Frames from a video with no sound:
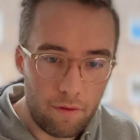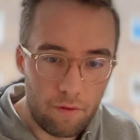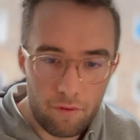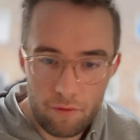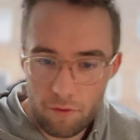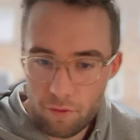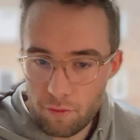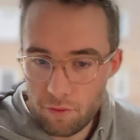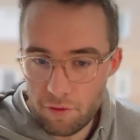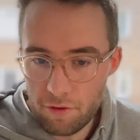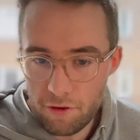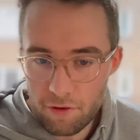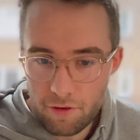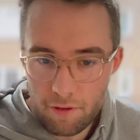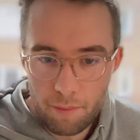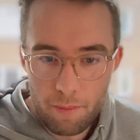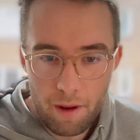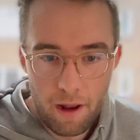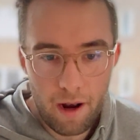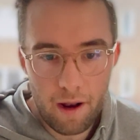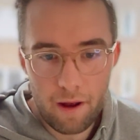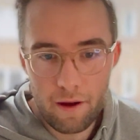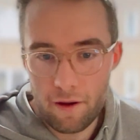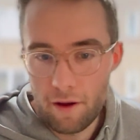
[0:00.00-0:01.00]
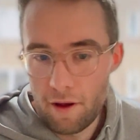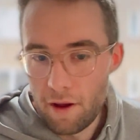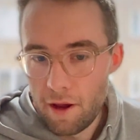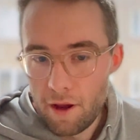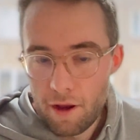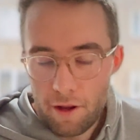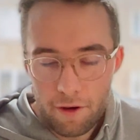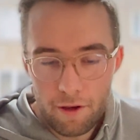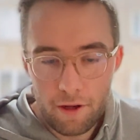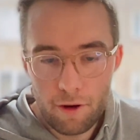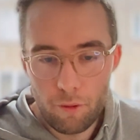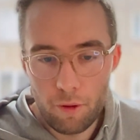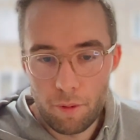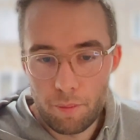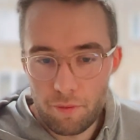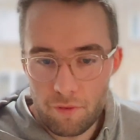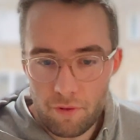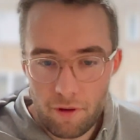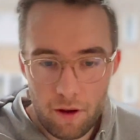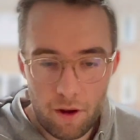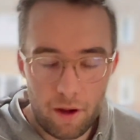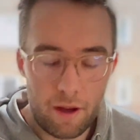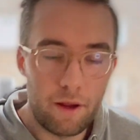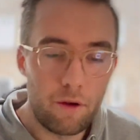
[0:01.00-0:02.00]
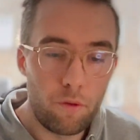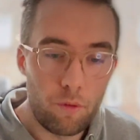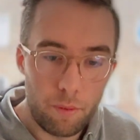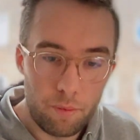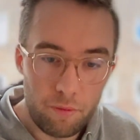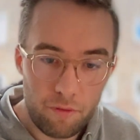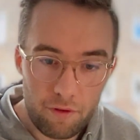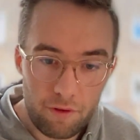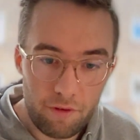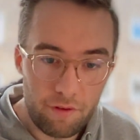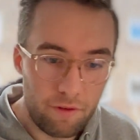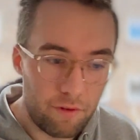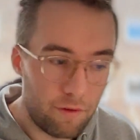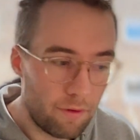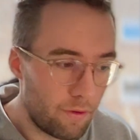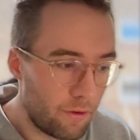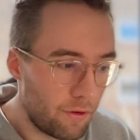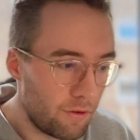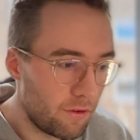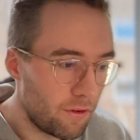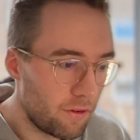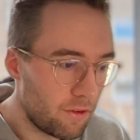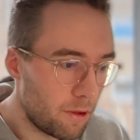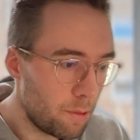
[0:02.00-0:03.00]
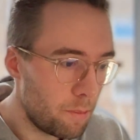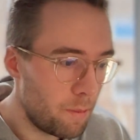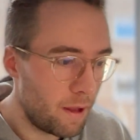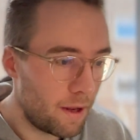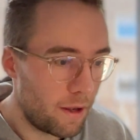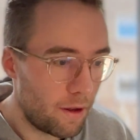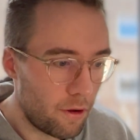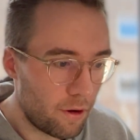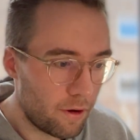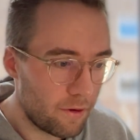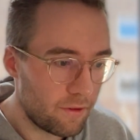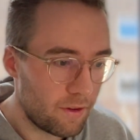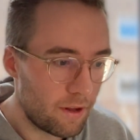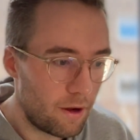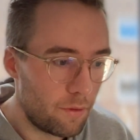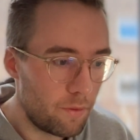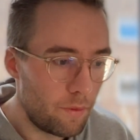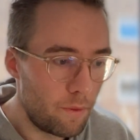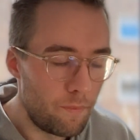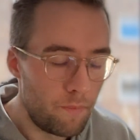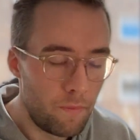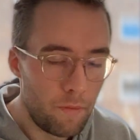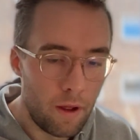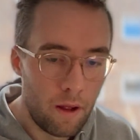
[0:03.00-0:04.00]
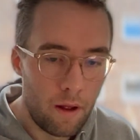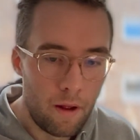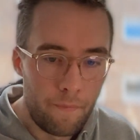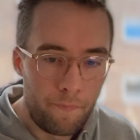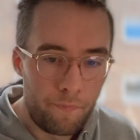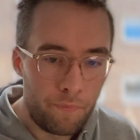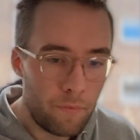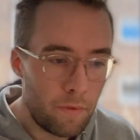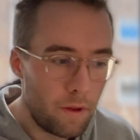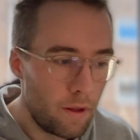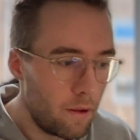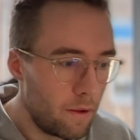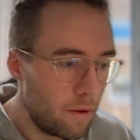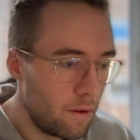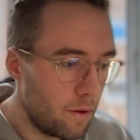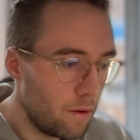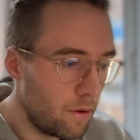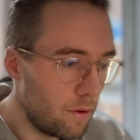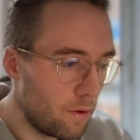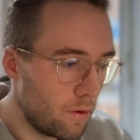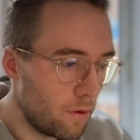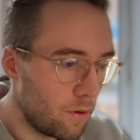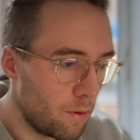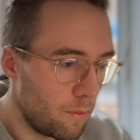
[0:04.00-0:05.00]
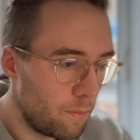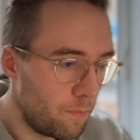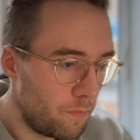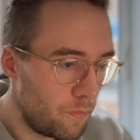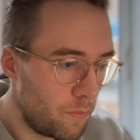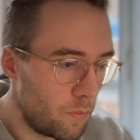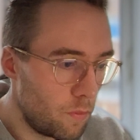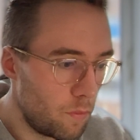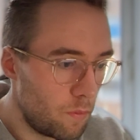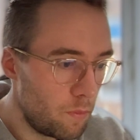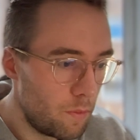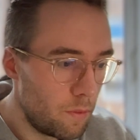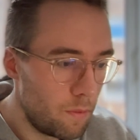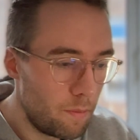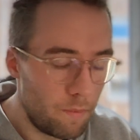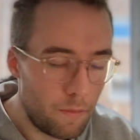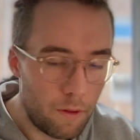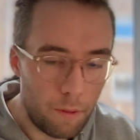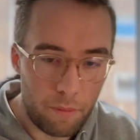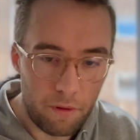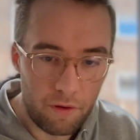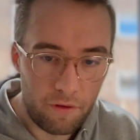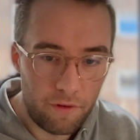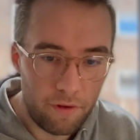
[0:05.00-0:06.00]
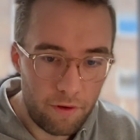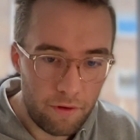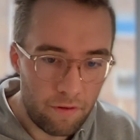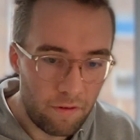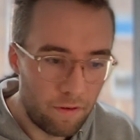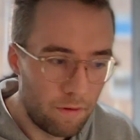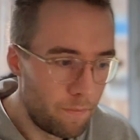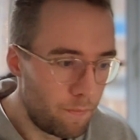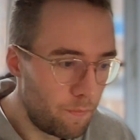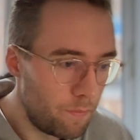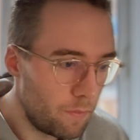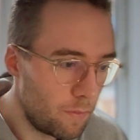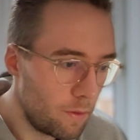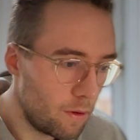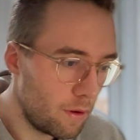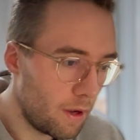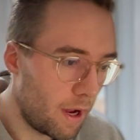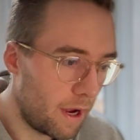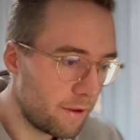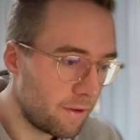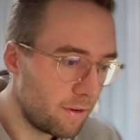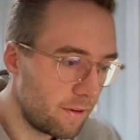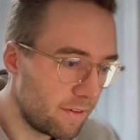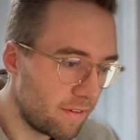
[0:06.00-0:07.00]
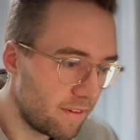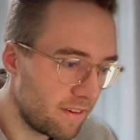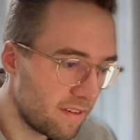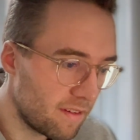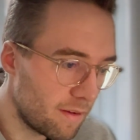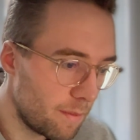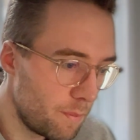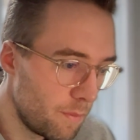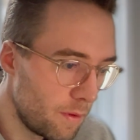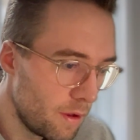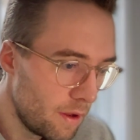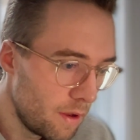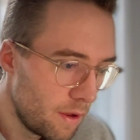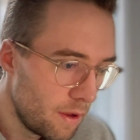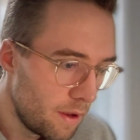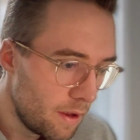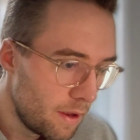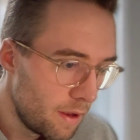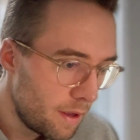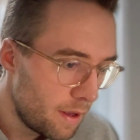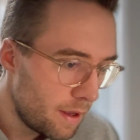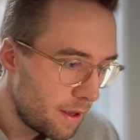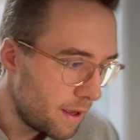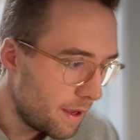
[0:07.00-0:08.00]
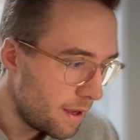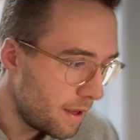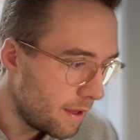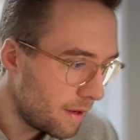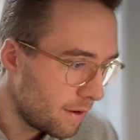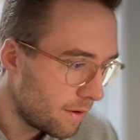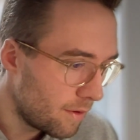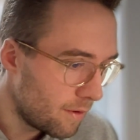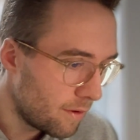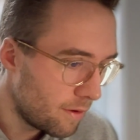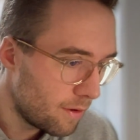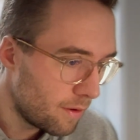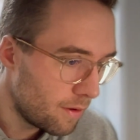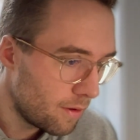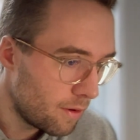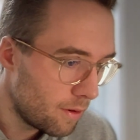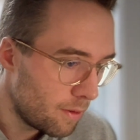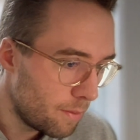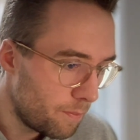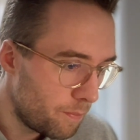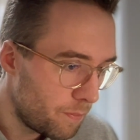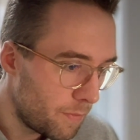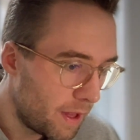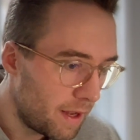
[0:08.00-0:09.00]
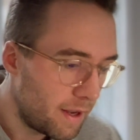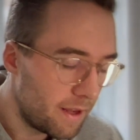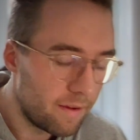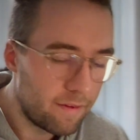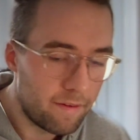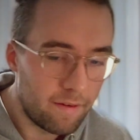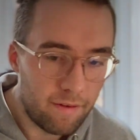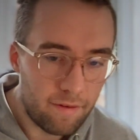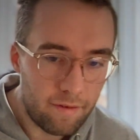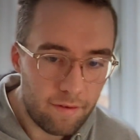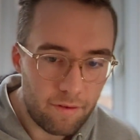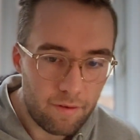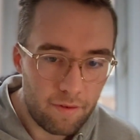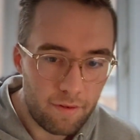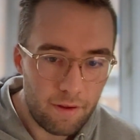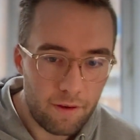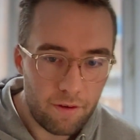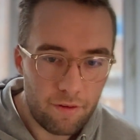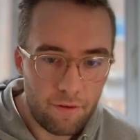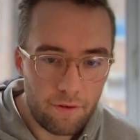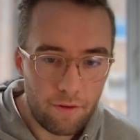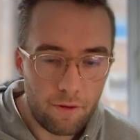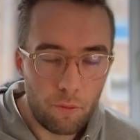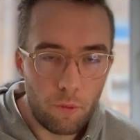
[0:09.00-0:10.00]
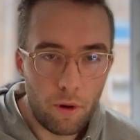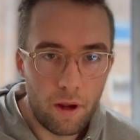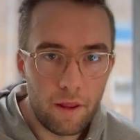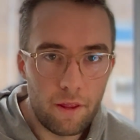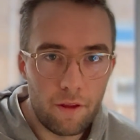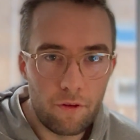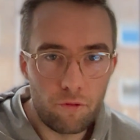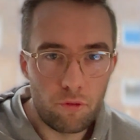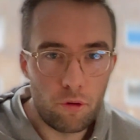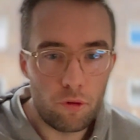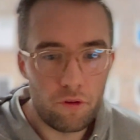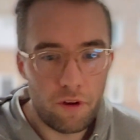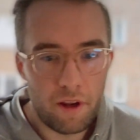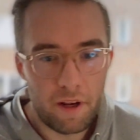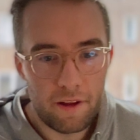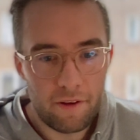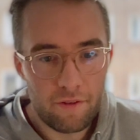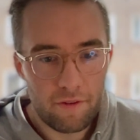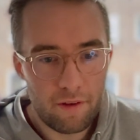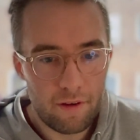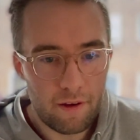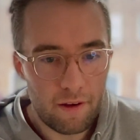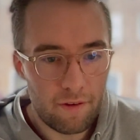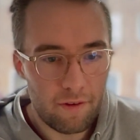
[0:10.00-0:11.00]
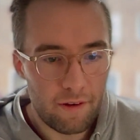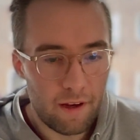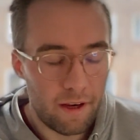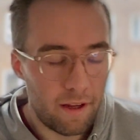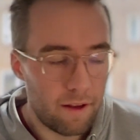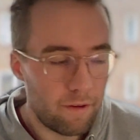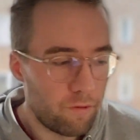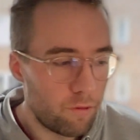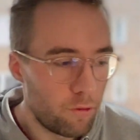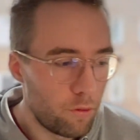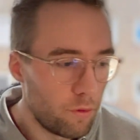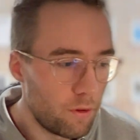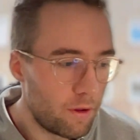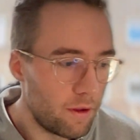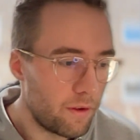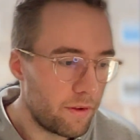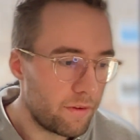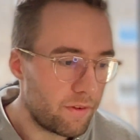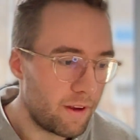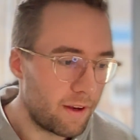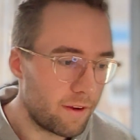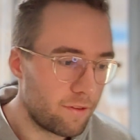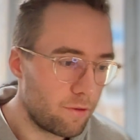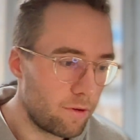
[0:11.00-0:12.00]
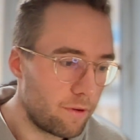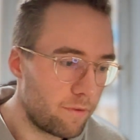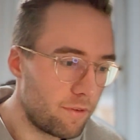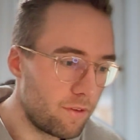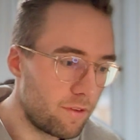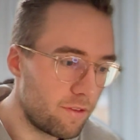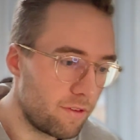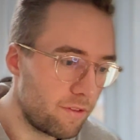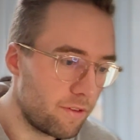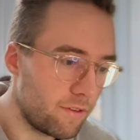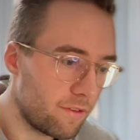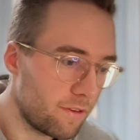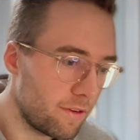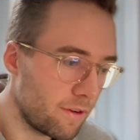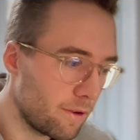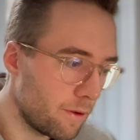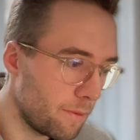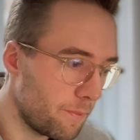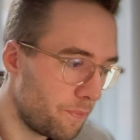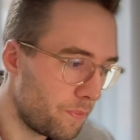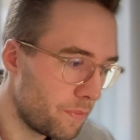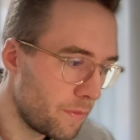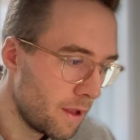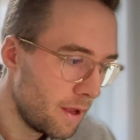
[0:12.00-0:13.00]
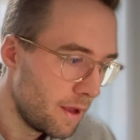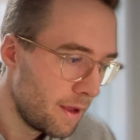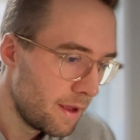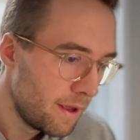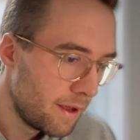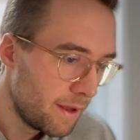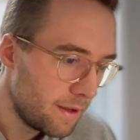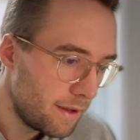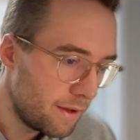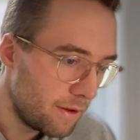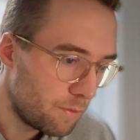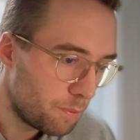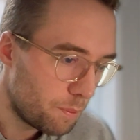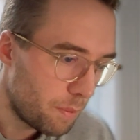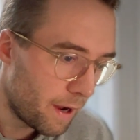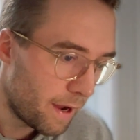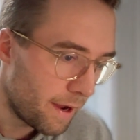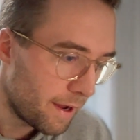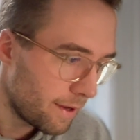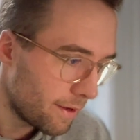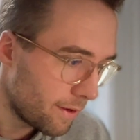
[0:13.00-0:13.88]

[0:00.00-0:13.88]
the system, encrypts the system, and locks down the business, the IT system. And this is the way the Trojan is getting through the attack surface is by